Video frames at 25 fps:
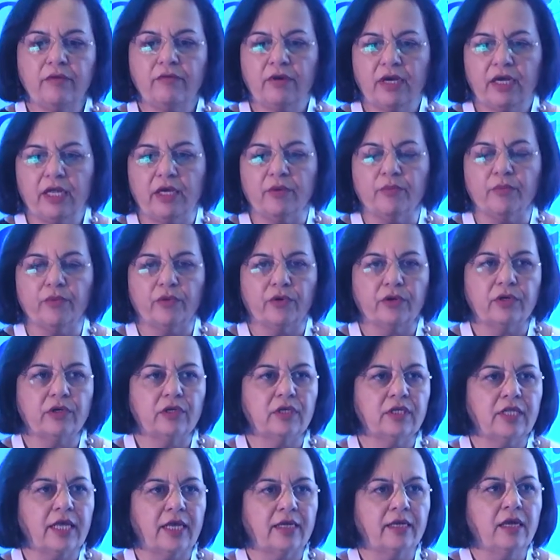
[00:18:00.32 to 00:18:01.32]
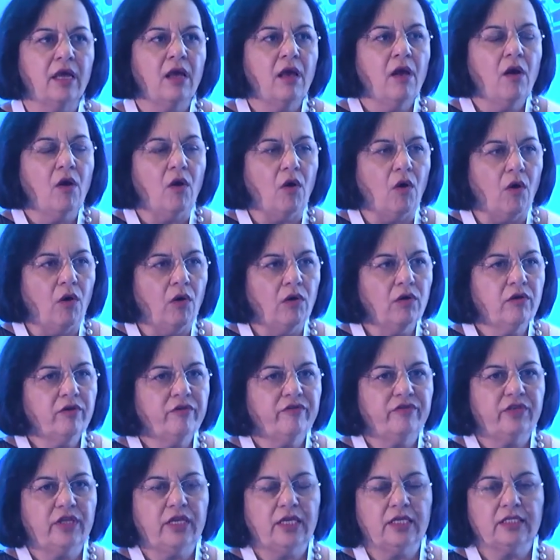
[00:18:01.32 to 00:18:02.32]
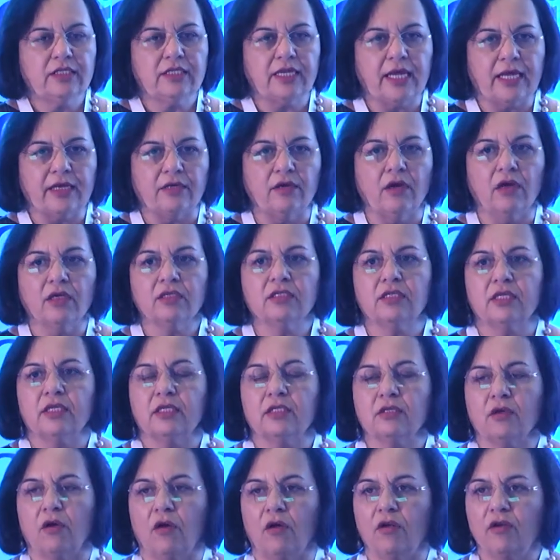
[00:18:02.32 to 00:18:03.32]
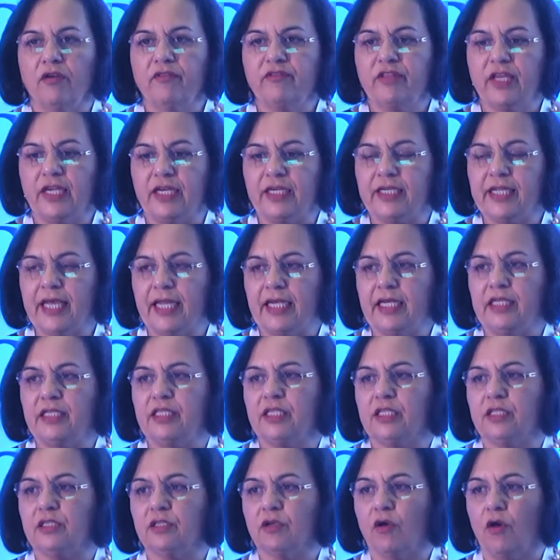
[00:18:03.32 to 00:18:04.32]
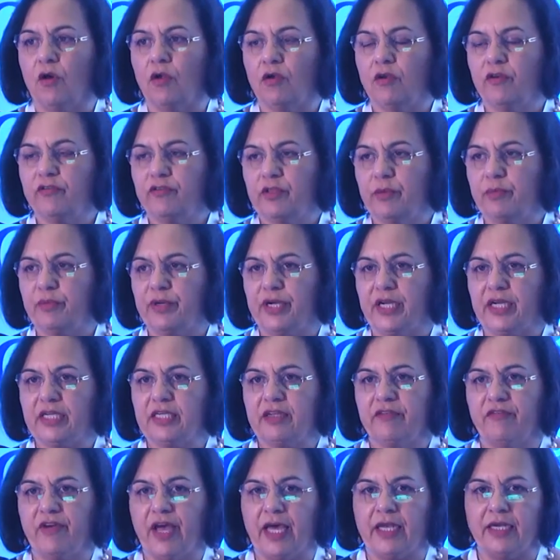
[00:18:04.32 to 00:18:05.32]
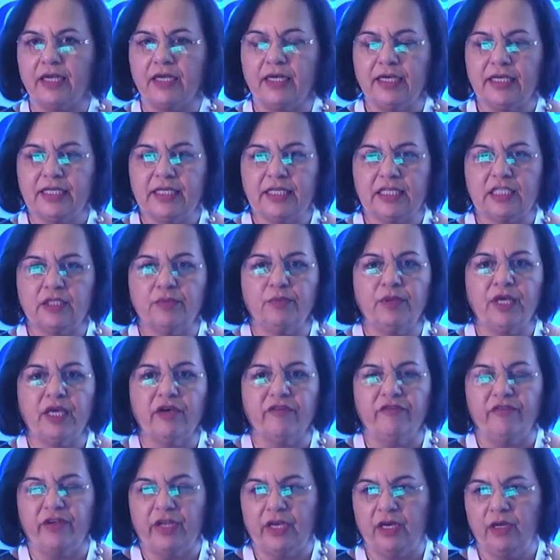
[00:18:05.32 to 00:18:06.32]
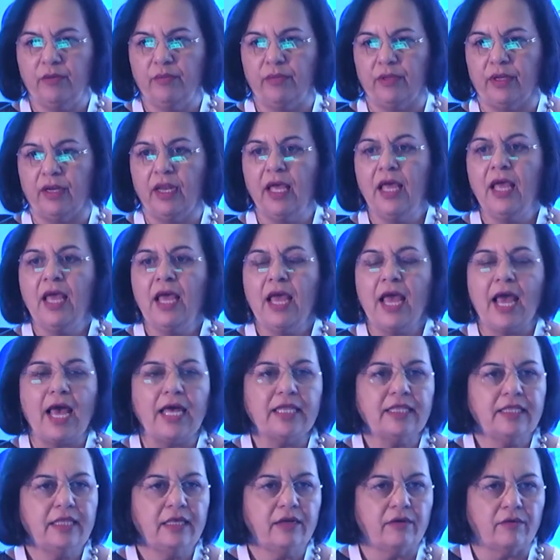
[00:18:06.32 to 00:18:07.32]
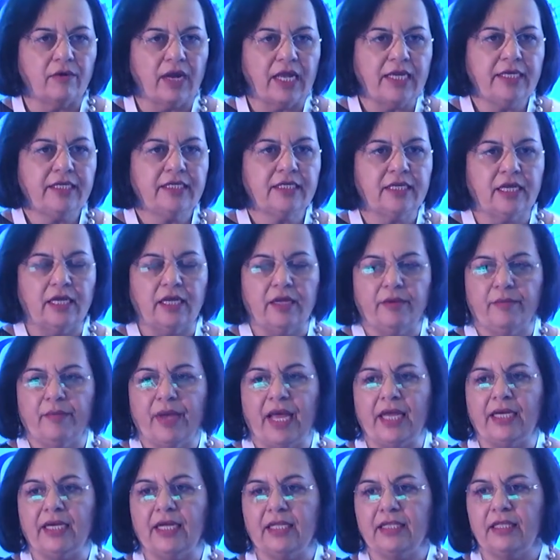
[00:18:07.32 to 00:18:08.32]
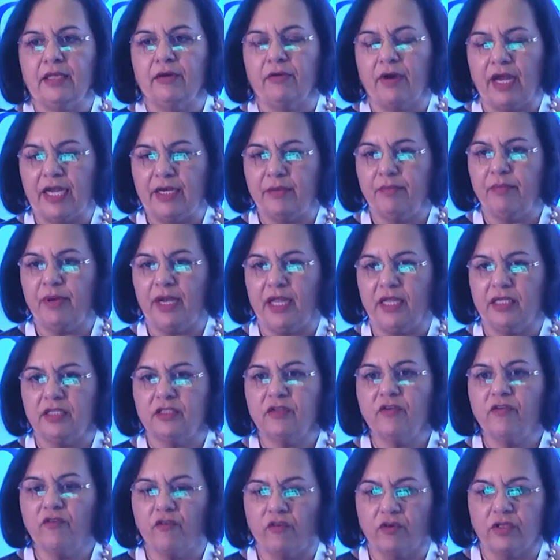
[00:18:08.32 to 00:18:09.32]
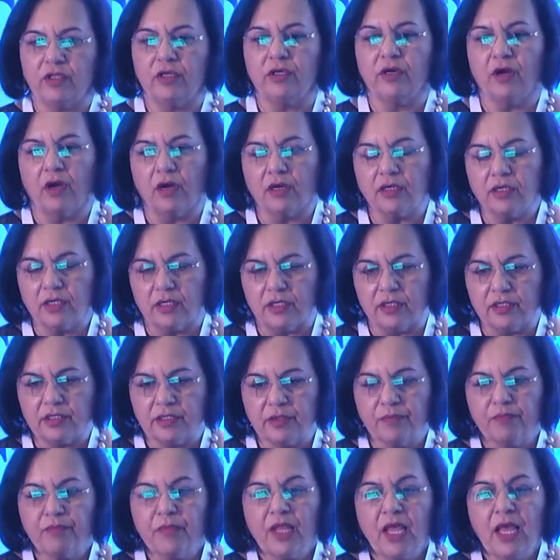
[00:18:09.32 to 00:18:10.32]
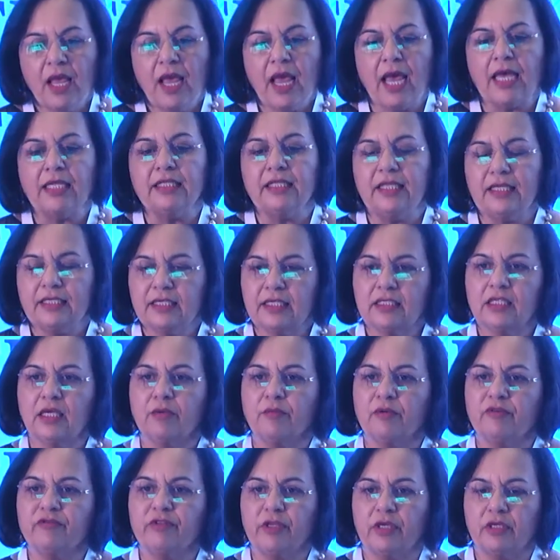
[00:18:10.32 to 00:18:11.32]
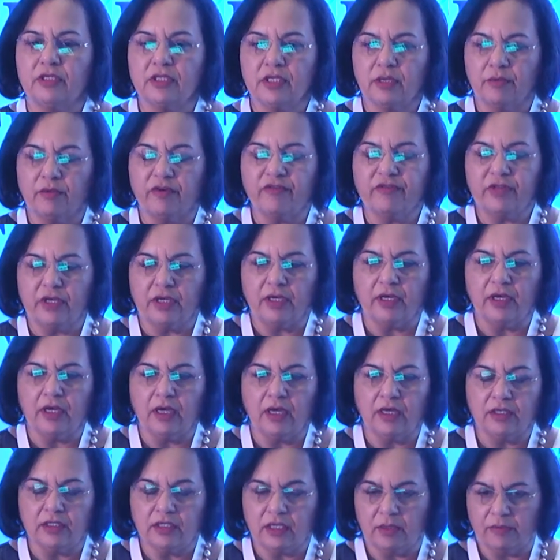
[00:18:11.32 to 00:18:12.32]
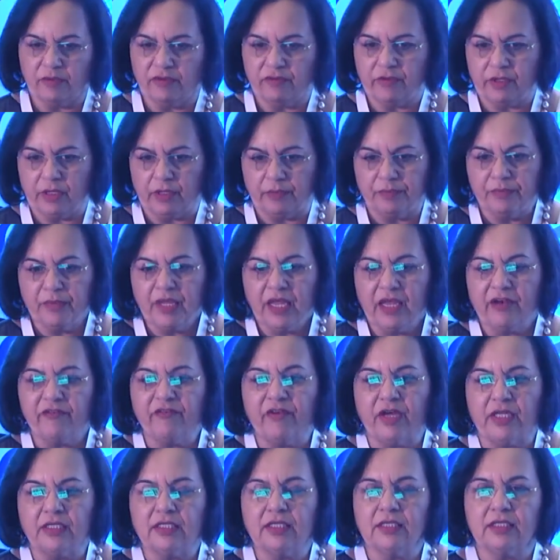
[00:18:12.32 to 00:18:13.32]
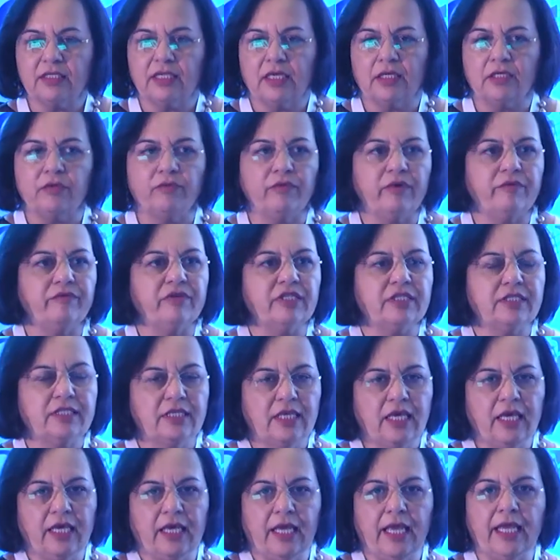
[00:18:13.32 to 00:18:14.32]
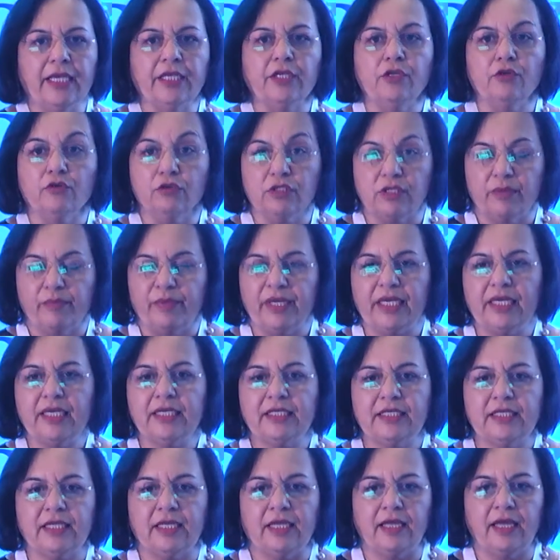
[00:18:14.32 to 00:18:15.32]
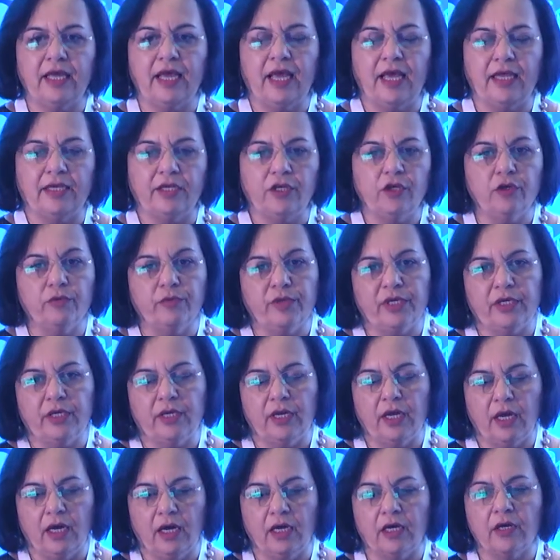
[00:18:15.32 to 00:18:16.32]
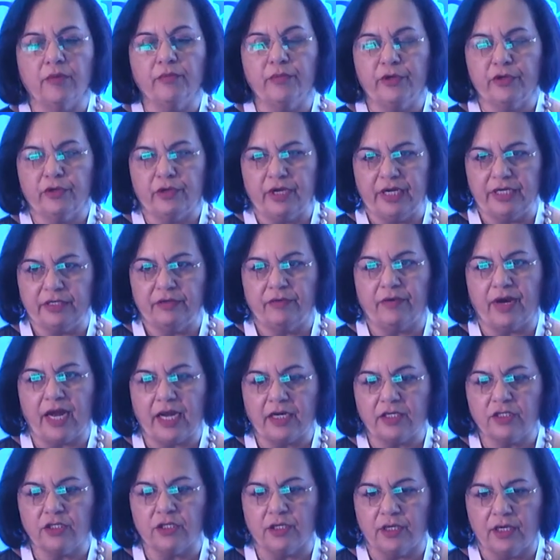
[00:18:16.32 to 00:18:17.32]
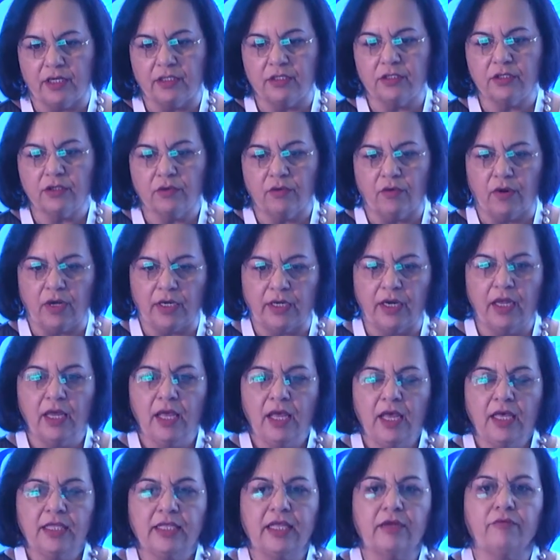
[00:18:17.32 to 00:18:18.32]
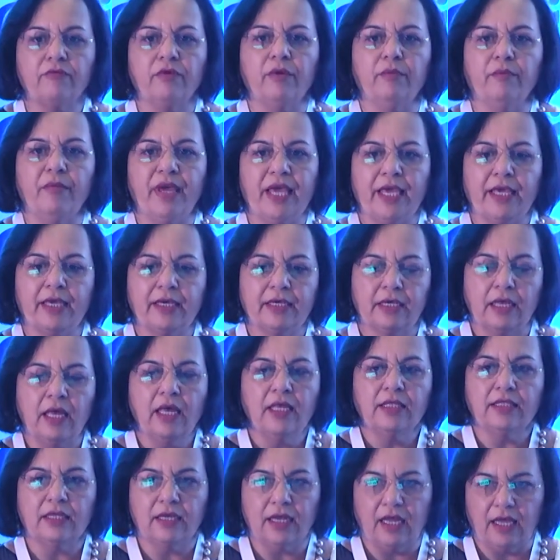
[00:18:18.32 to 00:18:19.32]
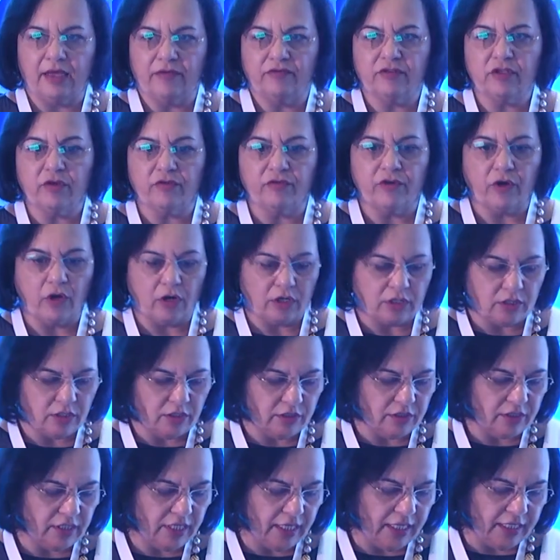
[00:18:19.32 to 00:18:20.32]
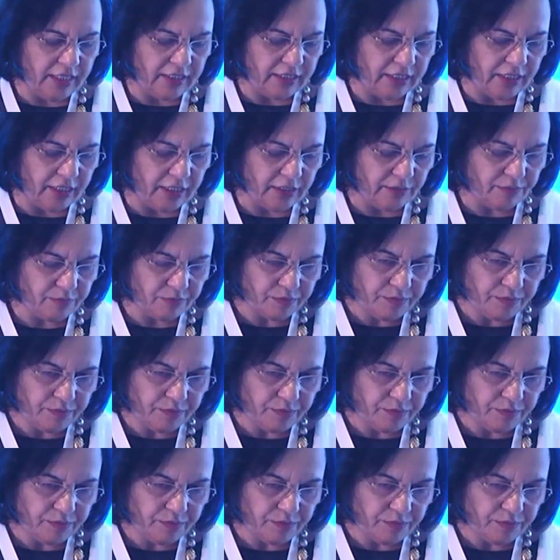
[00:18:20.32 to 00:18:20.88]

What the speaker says: really important that all of these diagnostics, all of the intelligence, all of the predictive analytics be available at the right time and at the right place for the doctors. And these are some of the advances that we will see in usability and human computer interaction and so on that will make the lives of doctors easier.